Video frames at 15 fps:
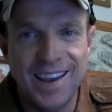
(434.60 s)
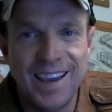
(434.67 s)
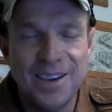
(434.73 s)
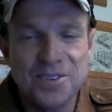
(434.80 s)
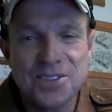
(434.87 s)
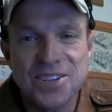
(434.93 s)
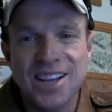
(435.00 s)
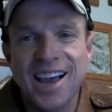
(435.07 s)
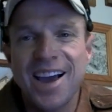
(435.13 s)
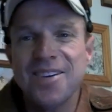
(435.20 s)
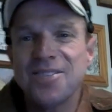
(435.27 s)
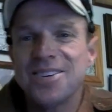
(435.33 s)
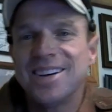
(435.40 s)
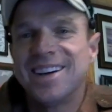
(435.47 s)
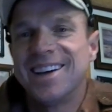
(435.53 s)
He was
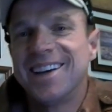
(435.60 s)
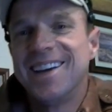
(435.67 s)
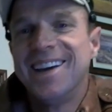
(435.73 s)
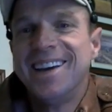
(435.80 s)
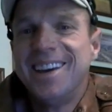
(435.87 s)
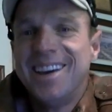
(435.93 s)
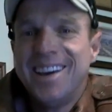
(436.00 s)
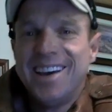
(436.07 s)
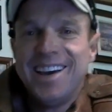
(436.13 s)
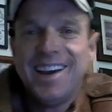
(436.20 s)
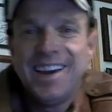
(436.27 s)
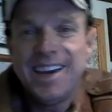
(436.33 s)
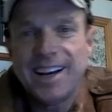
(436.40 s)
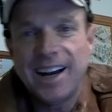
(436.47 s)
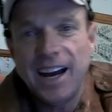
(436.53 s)
laughing.
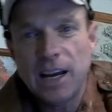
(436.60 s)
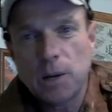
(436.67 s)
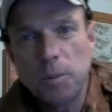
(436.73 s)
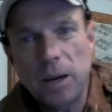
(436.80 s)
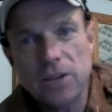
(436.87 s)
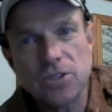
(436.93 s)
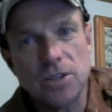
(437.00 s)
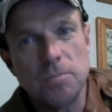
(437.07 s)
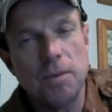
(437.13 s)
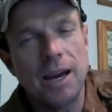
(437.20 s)
He had a high capacity